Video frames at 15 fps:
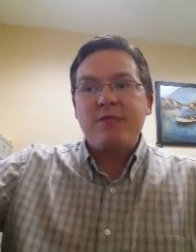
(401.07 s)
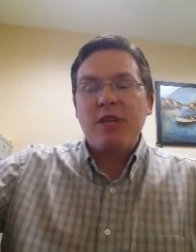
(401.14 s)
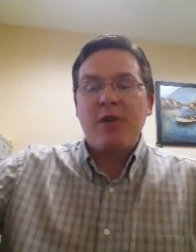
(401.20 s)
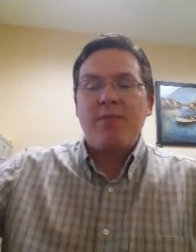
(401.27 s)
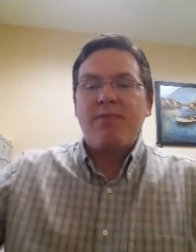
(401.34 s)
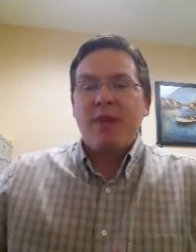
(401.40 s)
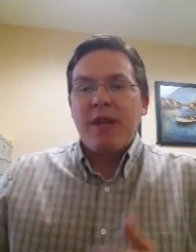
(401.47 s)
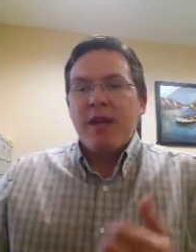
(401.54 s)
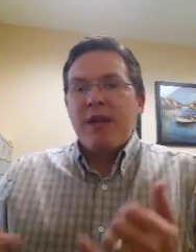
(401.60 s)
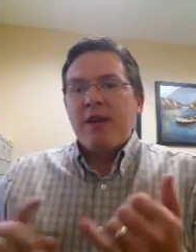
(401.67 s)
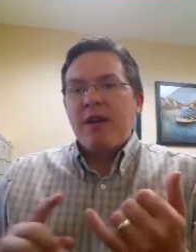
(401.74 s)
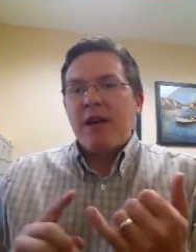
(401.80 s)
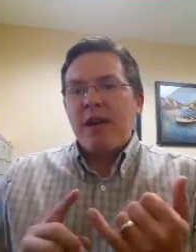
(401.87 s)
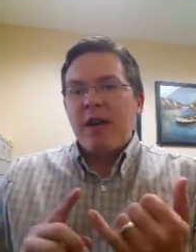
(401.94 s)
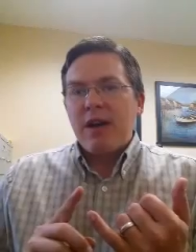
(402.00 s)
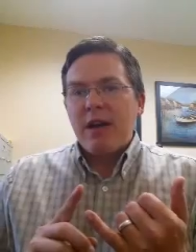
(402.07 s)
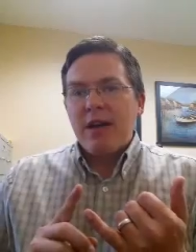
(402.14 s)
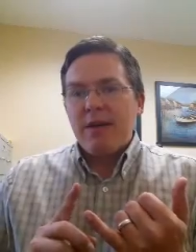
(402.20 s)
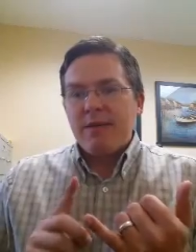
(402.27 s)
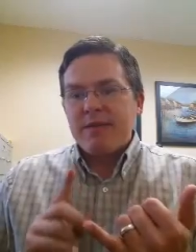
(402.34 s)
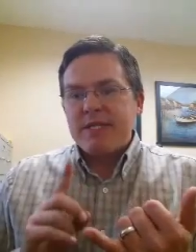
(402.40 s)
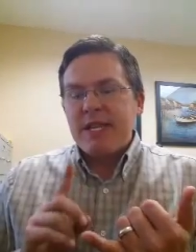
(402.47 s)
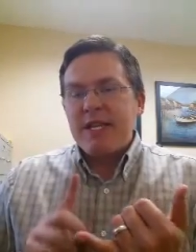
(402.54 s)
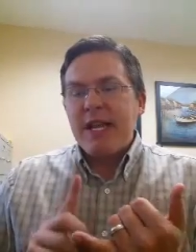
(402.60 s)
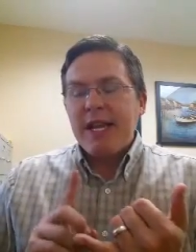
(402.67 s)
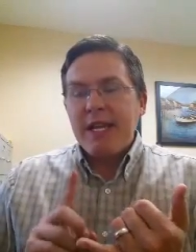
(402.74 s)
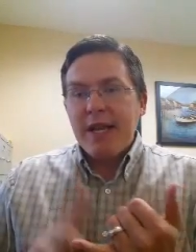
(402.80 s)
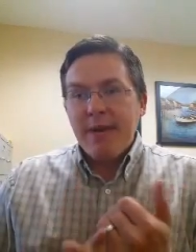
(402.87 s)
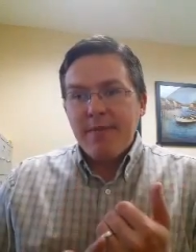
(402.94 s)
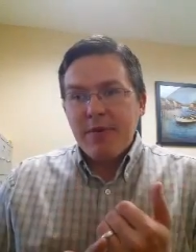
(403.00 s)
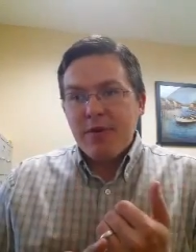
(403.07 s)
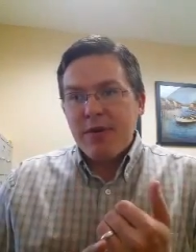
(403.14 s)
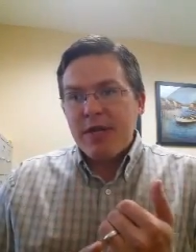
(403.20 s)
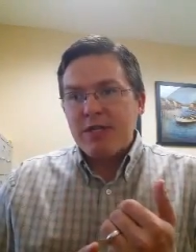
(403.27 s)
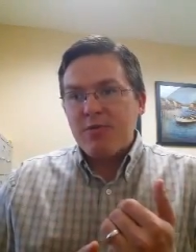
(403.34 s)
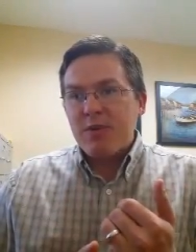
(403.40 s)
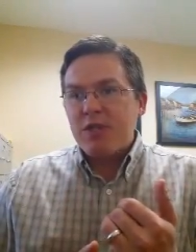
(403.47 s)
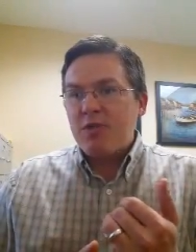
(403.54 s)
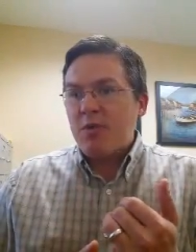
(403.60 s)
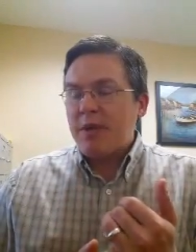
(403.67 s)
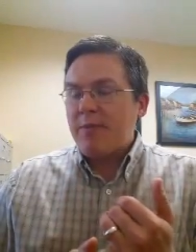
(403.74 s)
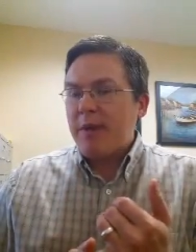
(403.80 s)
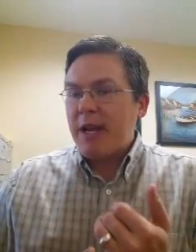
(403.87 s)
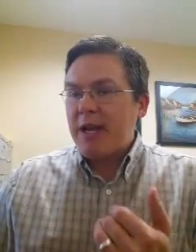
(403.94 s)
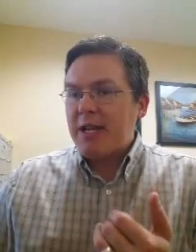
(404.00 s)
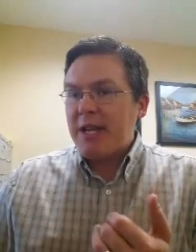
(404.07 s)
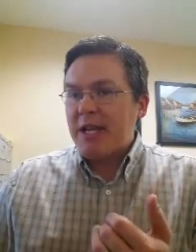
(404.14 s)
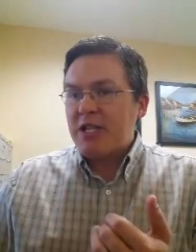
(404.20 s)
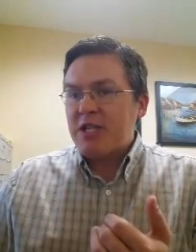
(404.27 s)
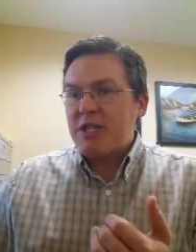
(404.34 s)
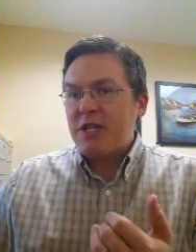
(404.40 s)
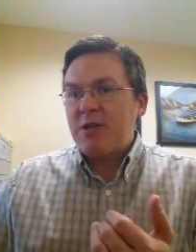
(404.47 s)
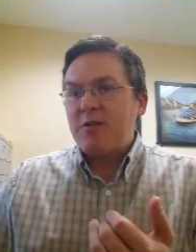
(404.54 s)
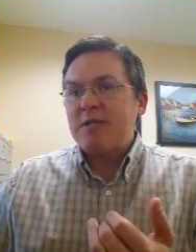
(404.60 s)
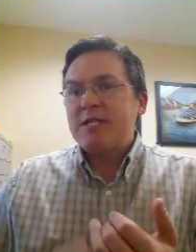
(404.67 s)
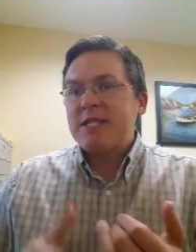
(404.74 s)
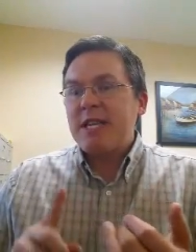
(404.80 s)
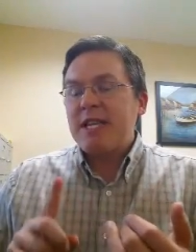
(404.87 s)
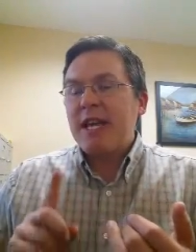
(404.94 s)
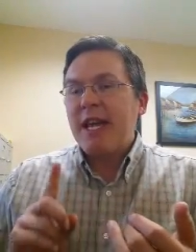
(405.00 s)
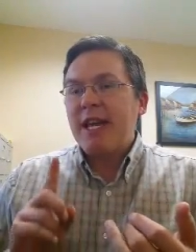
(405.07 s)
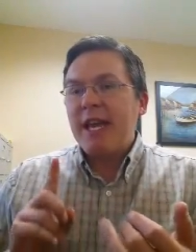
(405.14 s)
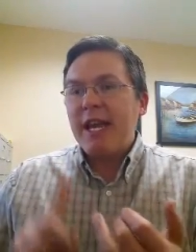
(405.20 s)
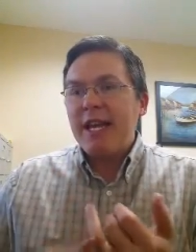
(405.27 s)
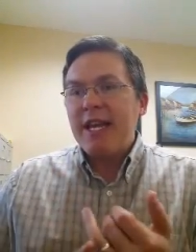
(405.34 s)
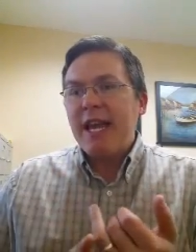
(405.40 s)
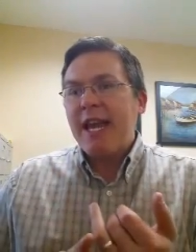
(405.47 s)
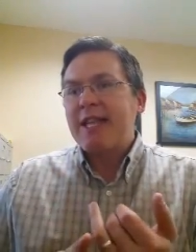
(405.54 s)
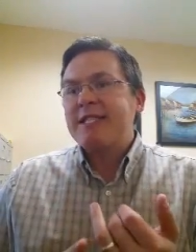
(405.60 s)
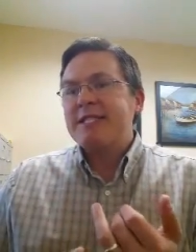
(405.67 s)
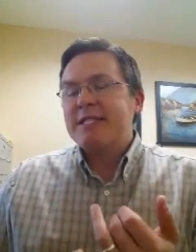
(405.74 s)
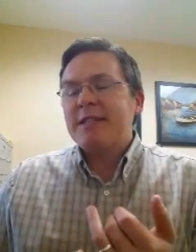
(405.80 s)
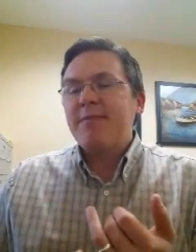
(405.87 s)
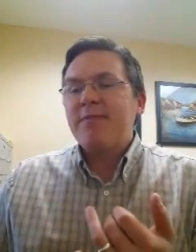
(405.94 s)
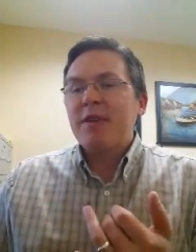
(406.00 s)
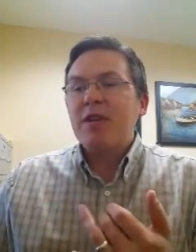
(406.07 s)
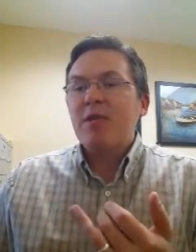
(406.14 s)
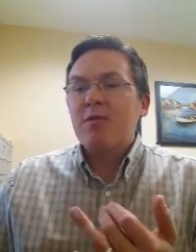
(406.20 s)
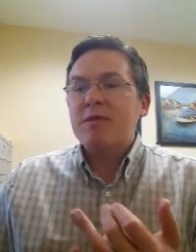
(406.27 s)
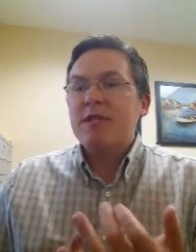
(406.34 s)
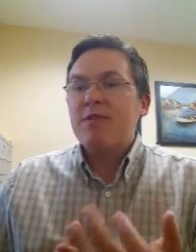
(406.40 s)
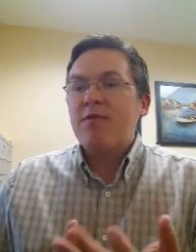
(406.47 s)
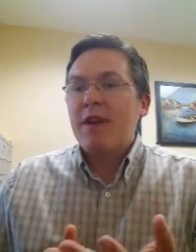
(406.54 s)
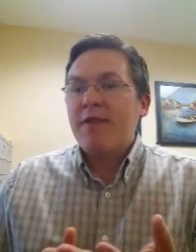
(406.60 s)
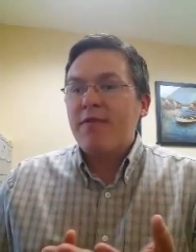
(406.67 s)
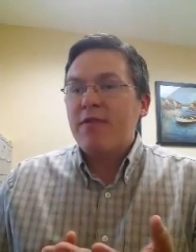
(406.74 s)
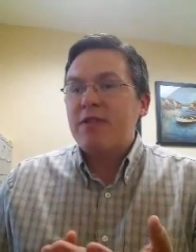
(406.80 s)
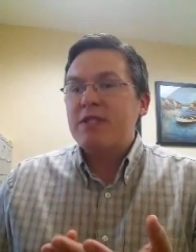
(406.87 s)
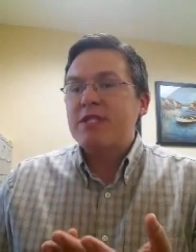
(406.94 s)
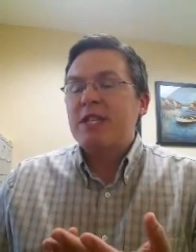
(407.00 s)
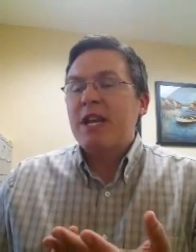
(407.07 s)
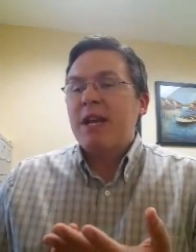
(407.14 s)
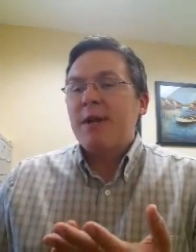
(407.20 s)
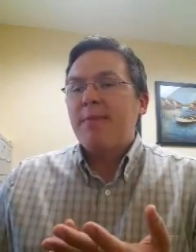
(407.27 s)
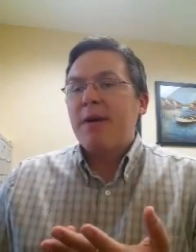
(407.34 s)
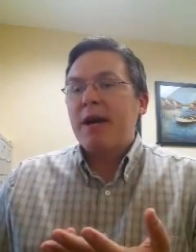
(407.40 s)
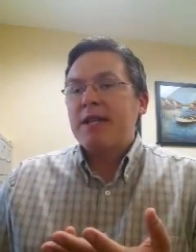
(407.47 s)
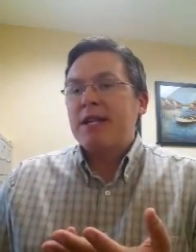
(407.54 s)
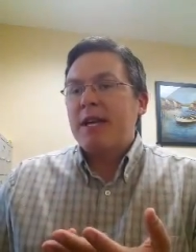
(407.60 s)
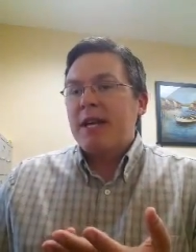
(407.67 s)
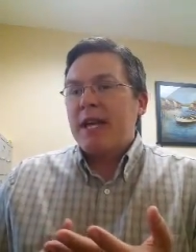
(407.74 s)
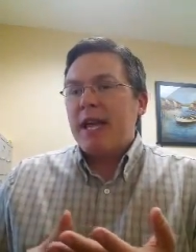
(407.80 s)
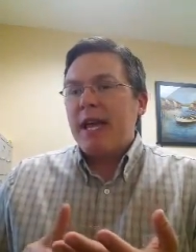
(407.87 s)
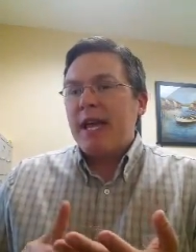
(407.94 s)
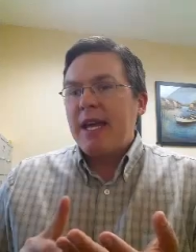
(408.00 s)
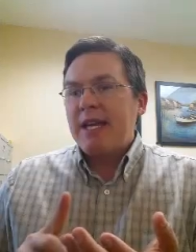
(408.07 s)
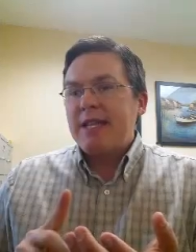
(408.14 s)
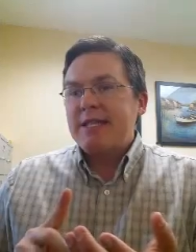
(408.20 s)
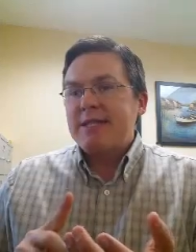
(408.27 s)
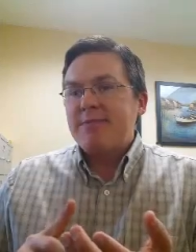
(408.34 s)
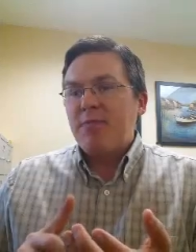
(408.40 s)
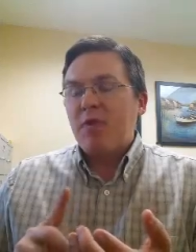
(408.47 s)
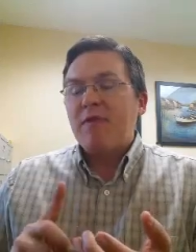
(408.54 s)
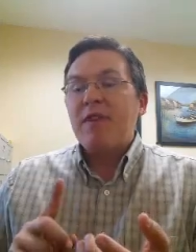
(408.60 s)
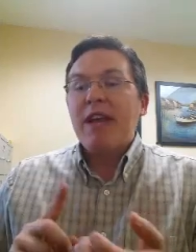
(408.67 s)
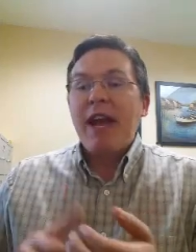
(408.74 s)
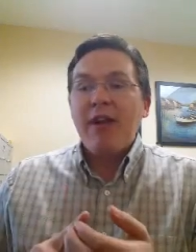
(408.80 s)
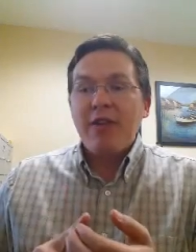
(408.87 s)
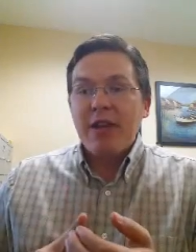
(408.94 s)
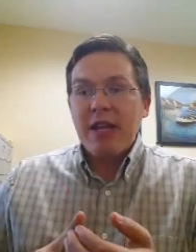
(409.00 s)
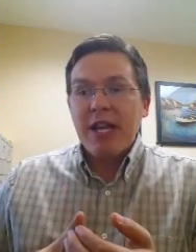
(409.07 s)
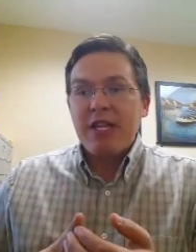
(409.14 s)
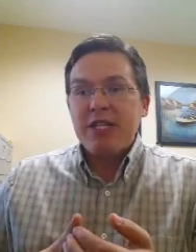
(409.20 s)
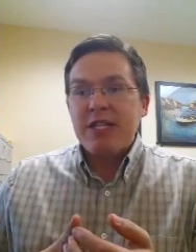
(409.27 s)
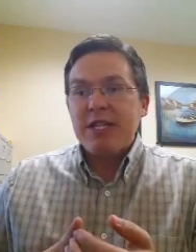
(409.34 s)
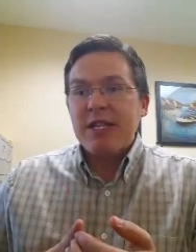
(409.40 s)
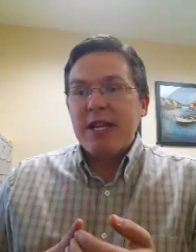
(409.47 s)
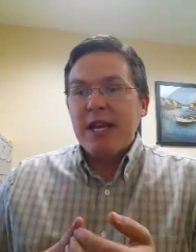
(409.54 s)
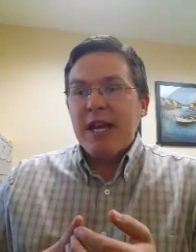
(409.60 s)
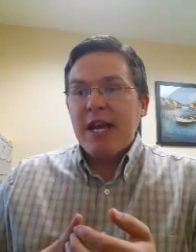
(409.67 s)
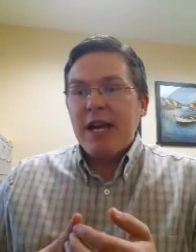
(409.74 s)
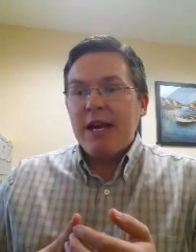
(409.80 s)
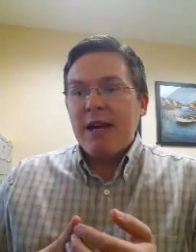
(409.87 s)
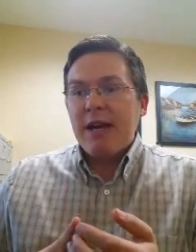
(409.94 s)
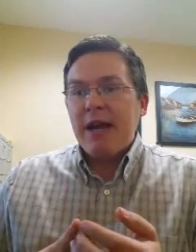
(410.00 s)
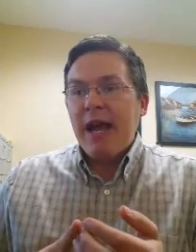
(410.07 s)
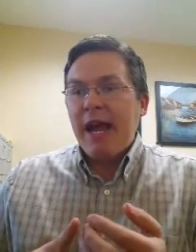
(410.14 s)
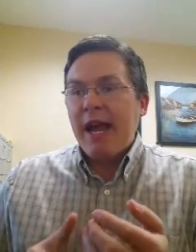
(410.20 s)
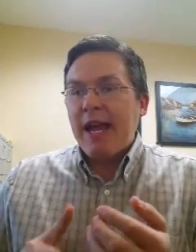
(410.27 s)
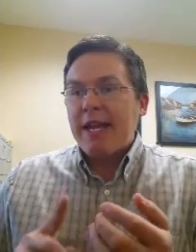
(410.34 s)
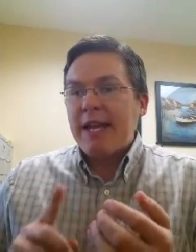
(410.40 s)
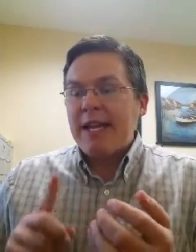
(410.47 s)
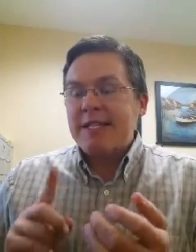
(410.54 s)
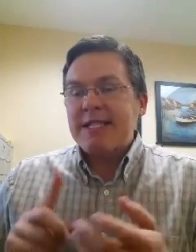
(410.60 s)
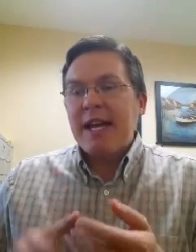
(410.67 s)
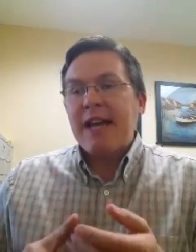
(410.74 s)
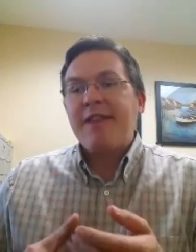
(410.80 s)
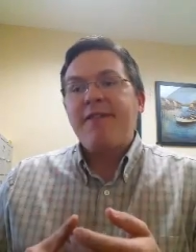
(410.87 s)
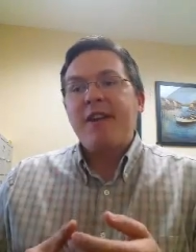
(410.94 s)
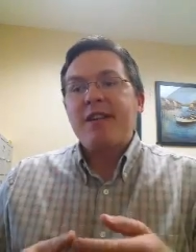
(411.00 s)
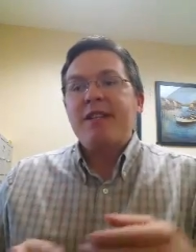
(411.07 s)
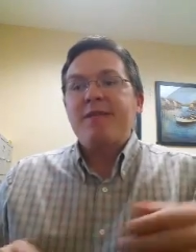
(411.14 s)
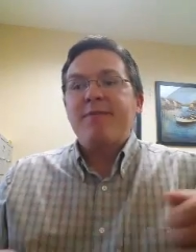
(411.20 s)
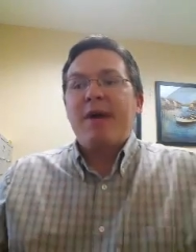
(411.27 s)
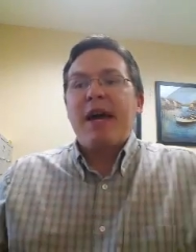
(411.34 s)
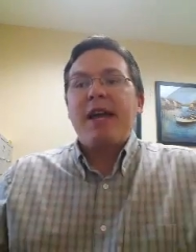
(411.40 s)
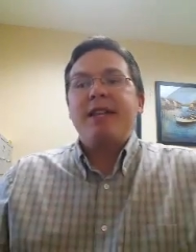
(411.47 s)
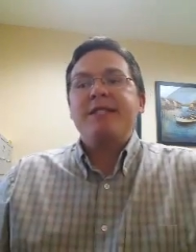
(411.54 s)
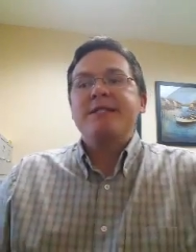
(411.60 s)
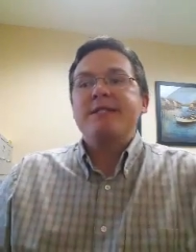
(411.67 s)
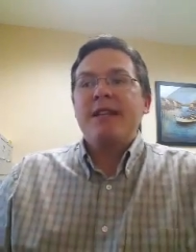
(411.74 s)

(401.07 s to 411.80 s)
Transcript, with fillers: So, uh, cetane number is what you want to pay attention to. Cetane index is something you'll see referenced, but is more of a calculation uh, and is not affected by uh,